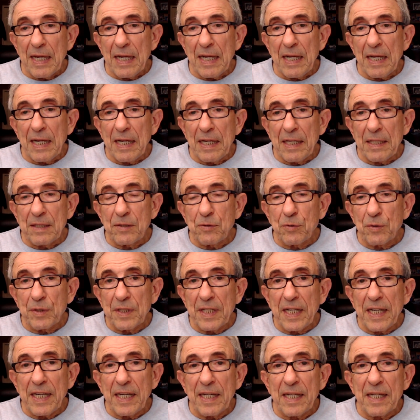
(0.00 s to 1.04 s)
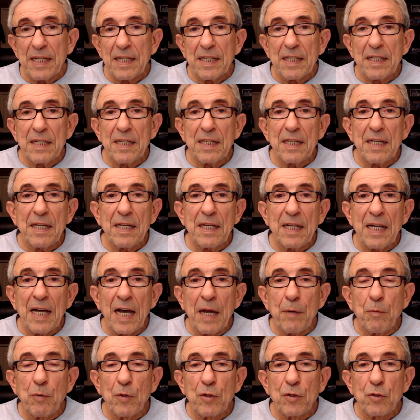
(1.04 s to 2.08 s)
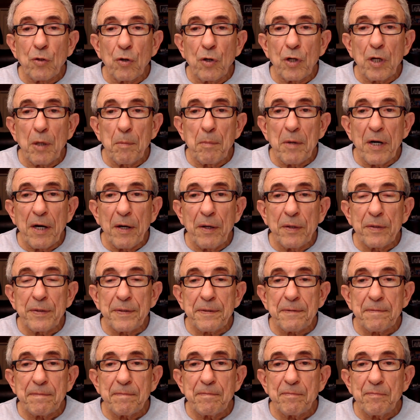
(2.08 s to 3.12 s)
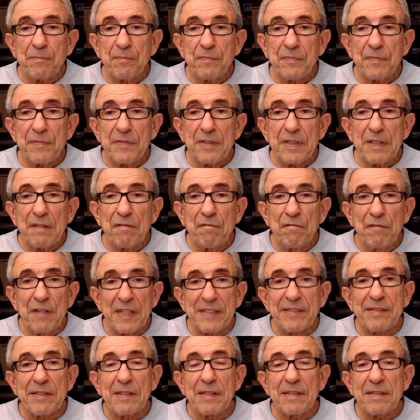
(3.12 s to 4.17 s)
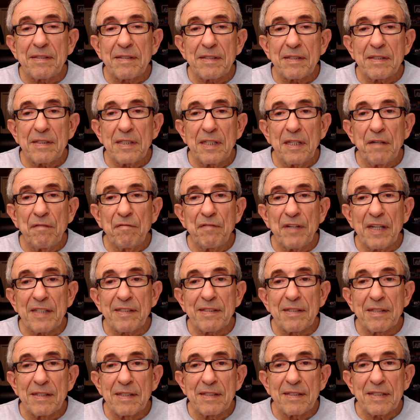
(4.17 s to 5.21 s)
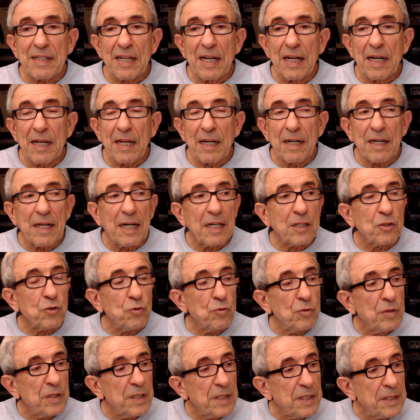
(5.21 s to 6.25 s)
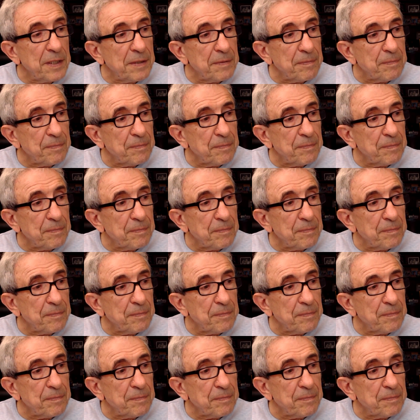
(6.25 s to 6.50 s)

And today, I will talk about vessels. And vessels are actually,